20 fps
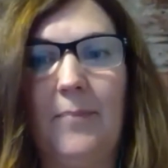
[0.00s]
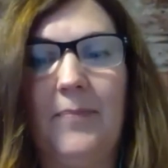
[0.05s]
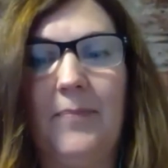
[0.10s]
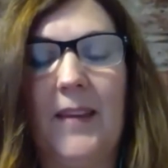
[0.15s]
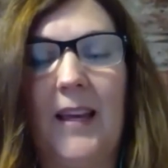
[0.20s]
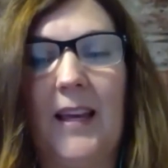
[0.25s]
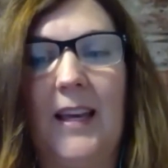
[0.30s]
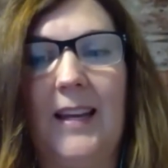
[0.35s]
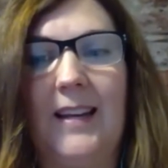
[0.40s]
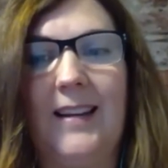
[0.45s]

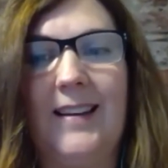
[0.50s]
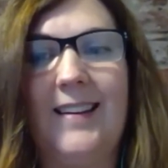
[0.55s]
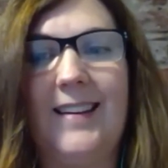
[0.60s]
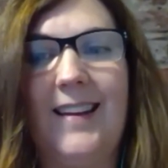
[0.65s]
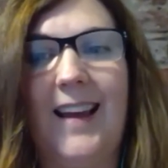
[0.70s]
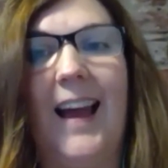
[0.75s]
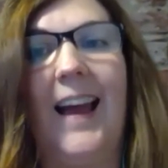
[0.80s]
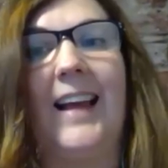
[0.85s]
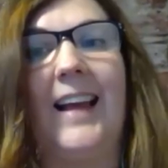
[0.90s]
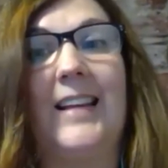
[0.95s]
in
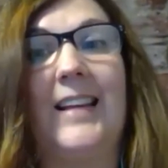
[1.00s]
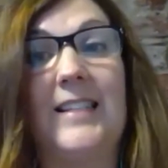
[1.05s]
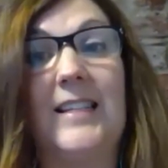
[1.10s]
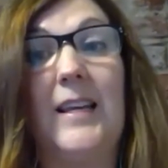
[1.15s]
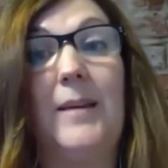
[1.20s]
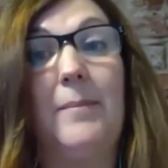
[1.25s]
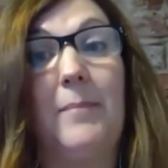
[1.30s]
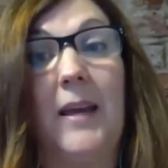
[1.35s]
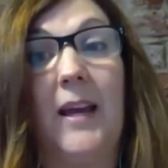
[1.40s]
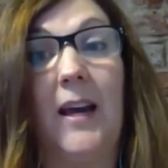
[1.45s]

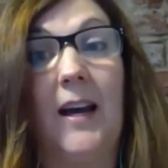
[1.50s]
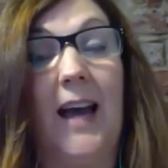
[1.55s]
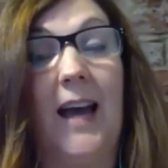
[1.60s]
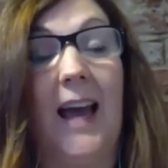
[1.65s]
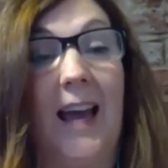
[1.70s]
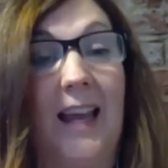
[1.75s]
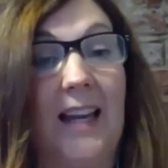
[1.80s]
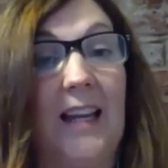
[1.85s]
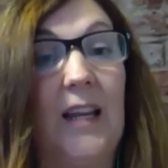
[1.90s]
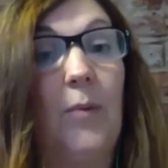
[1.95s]
academia
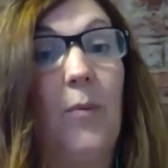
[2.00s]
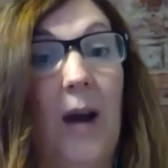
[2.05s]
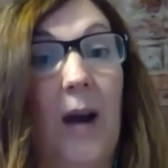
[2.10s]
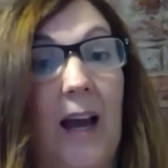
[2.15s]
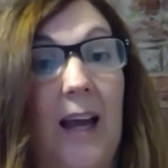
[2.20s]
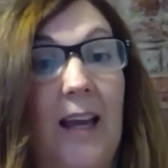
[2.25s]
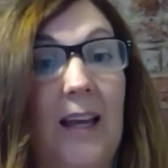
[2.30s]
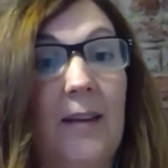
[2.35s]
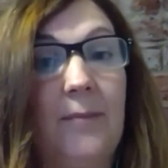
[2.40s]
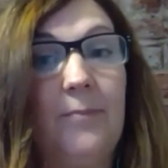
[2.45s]

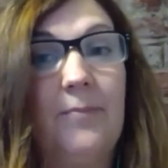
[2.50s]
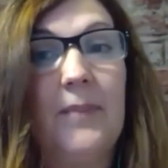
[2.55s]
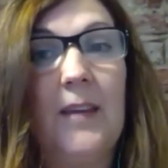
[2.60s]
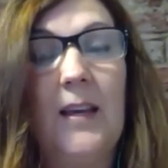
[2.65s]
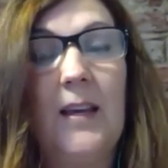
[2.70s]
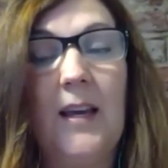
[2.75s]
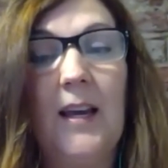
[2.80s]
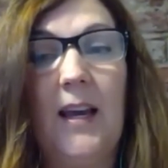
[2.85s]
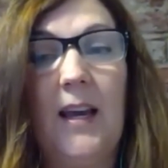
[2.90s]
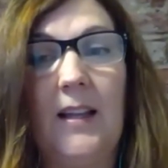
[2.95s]
anyway,
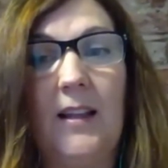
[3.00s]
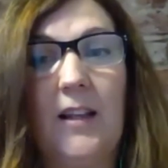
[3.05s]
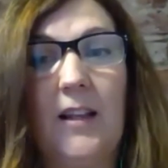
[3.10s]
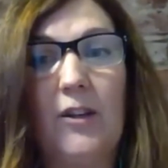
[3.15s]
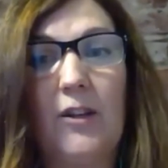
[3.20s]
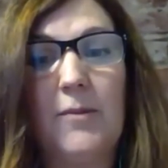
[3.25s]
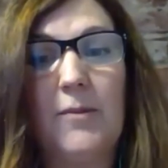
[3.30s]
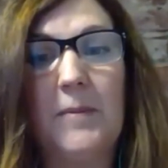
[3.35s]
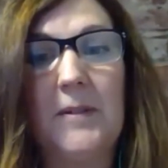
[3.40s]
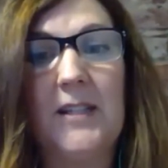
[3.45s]
in
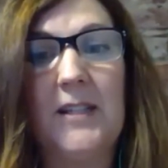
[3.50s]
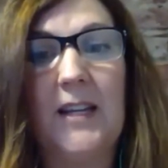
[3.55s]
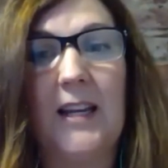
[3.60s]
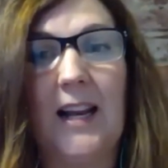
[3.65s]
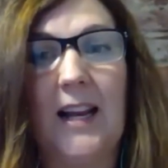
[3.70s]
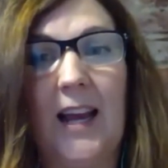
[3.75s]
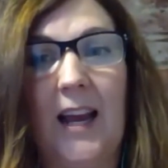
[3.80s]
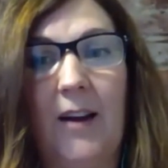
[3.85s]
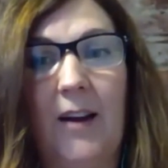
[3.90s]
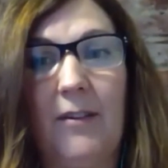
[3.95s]
those
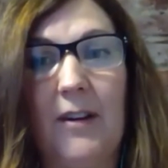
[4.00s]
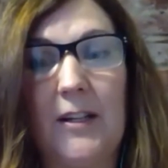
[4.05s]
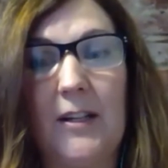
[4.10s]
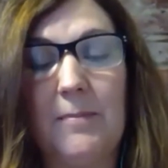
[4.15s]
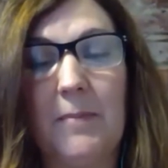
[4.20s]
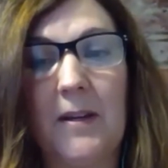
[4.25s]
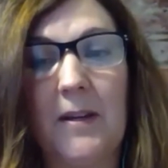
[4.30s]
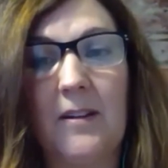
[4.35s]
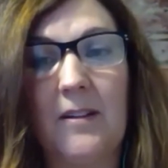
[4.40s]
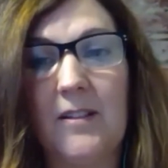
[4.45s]
particular areas
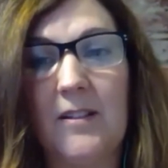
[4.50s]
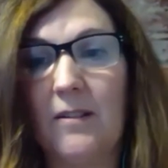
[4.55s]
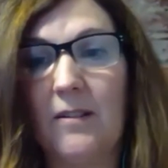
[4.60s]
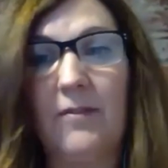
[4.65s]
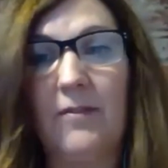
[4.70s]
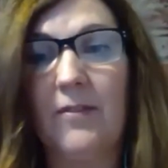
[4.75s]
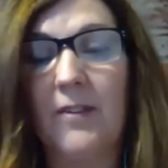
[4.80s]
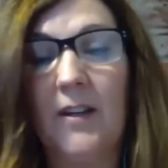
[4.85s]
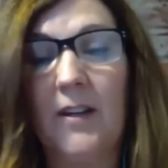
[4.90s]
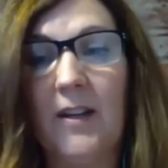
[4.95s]
because of
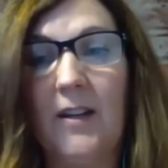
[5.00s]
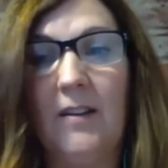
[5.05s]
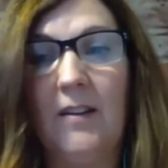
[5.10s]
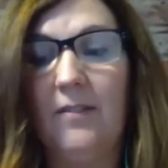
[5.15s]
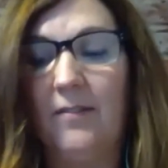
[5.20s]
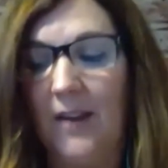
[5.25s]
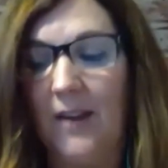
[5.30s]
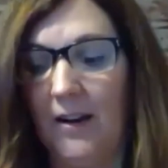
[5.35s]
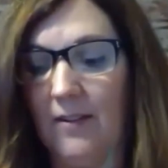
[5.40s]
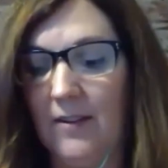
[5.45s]

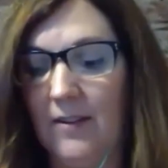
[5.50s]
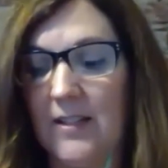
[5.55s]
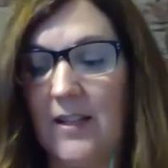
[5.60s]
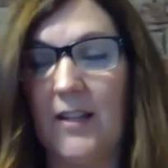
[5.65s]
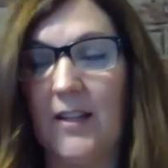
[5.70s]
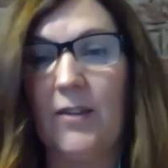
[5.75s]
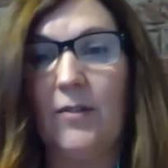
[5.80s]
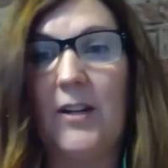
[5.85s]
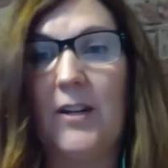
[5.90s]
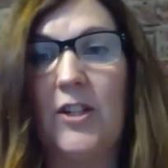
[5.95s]
various
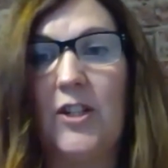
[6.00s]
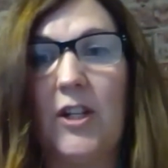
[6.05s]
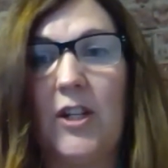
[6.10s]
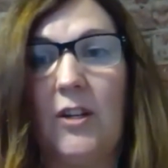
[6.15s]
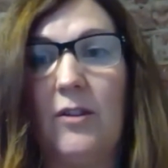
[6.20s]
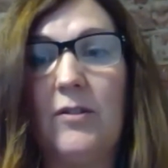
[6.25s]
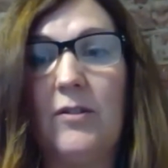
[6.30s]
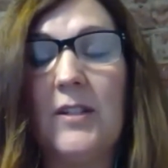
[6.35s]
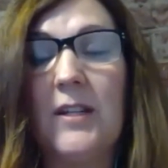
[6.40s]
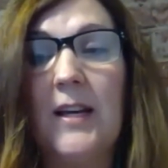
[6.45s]
other
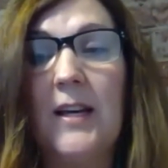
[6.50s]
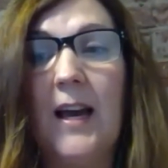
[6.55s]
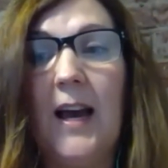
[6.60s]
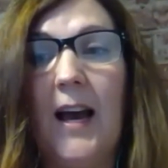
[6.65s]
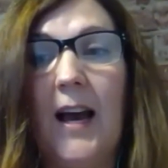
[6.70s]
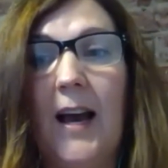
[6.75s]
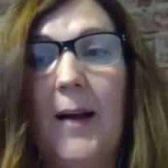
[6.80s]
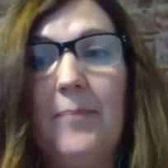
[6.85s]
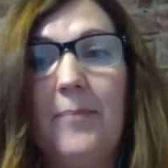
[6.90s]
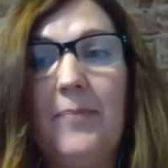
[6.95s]
issues,
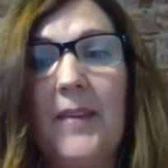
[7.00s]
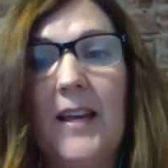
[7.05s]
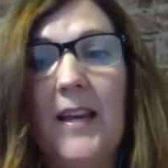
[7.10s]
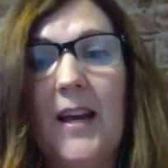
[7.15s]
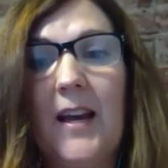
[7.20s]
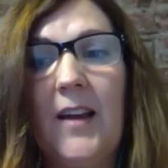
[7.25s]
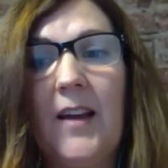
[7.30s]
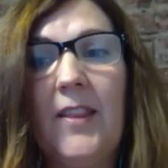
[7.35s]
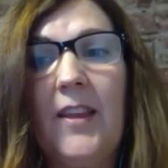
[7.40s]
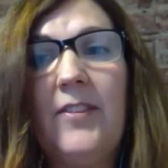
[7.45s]
are
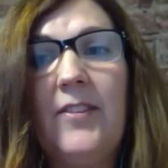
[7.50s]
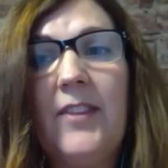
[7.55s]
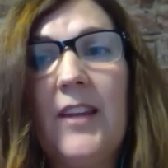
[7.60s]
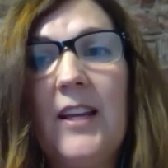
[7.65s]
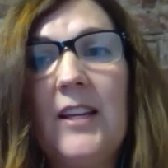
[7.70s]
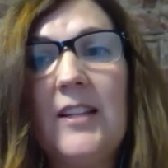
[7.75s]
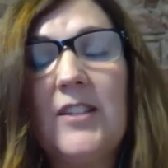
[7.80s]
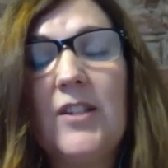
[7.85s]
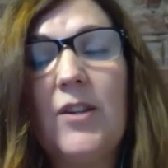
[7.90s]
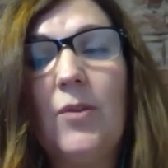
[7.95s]
there
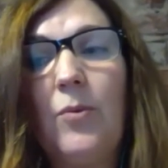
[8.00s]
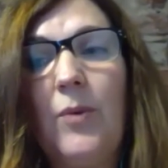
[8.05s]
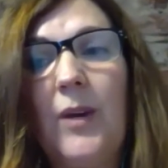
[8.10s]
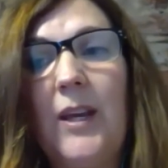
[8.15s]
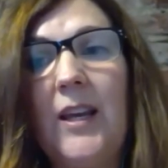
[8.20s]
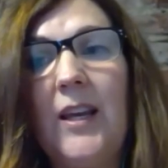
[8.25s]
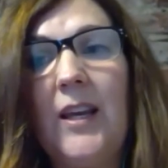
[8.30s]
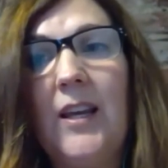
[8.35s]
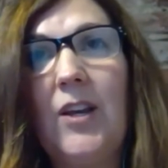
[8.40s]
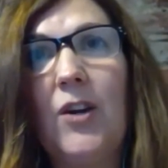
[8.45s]
things that
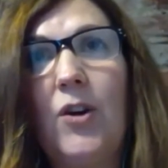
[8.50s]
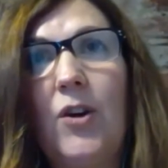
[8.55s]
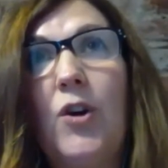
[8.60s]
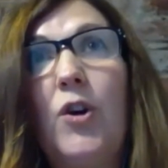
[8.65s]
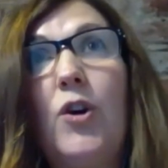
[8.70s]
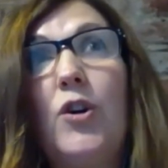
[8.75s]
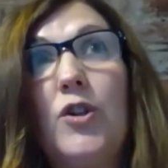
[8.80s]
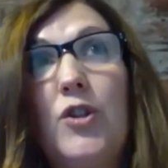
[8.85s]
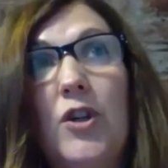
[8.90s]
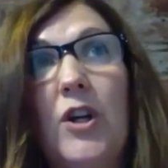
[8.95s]
we
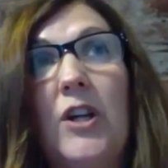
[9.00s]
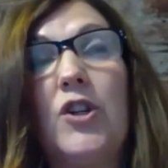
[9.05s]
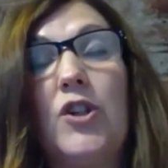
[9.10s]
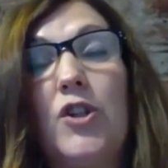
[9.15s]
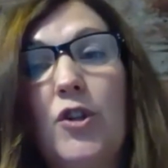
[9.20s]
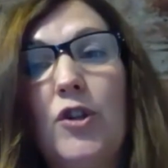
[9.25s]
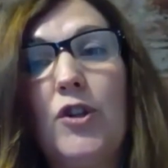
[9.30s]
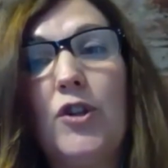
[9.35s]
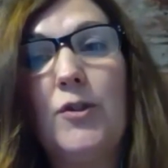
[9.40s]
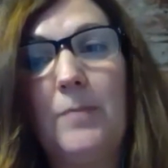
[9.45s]
could and
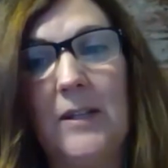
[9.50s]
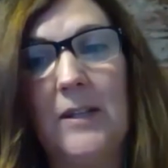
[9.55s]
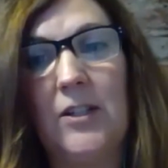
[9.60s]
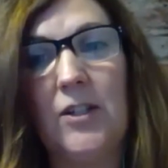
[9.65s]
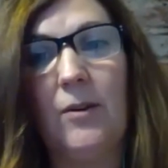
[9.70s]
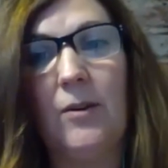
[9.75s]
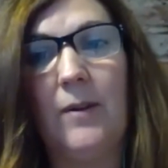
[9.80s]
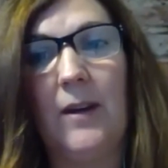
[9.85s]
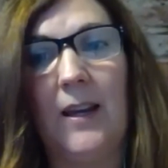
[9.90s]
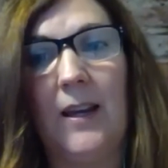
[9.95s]
should be
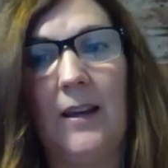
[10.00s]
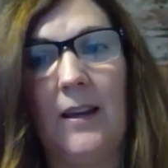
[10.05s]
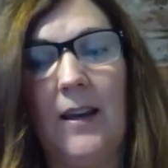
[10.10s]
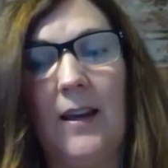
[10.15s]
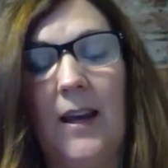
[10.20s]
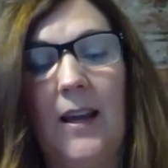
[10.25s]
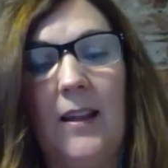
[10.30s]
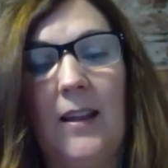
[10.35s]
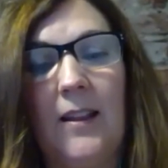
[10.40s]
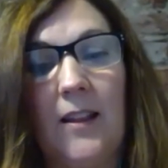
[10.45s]
doing
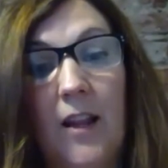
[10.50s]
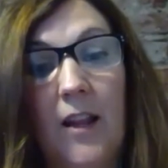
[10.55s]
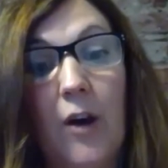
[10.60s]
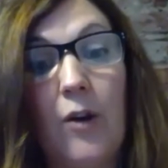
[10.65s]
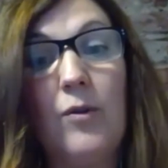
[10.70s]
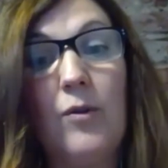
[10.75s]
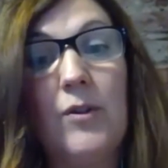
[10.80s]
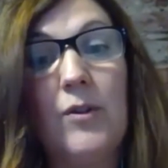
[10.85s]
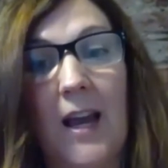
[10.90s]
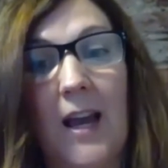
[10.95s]
in
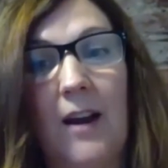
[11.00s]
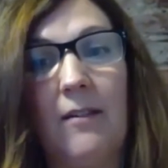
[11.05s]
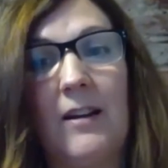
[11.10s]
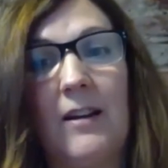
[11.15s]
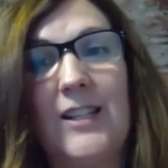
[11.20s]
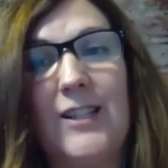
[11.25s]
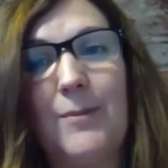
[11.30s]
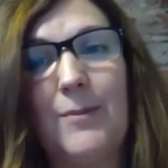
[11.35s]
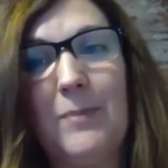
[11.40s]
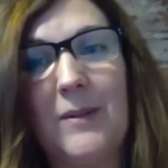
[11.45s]
those
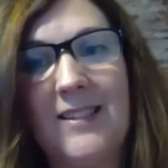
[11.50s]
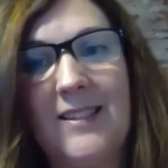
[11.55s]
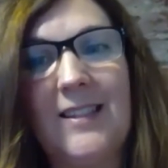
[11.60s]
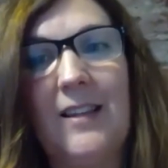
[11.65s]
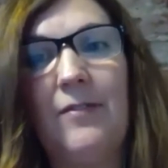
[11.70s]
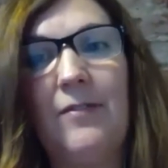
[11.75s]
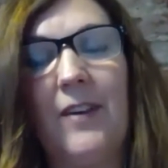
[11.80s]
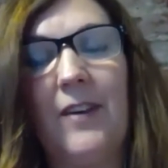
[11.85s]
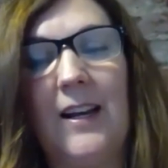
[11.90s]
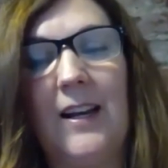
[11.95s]
areas
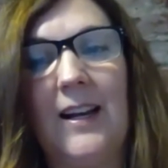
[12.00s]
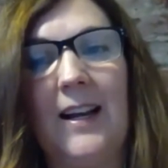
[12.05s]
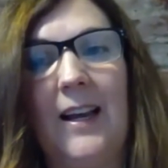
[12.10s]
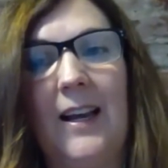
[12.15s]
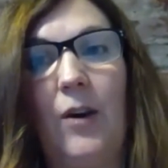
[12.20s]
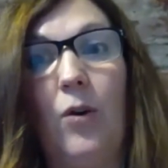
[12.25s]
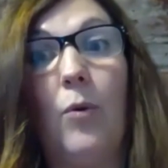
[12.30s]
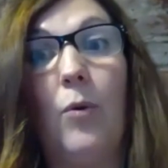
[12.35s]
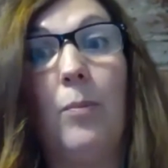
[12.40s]
specifically, or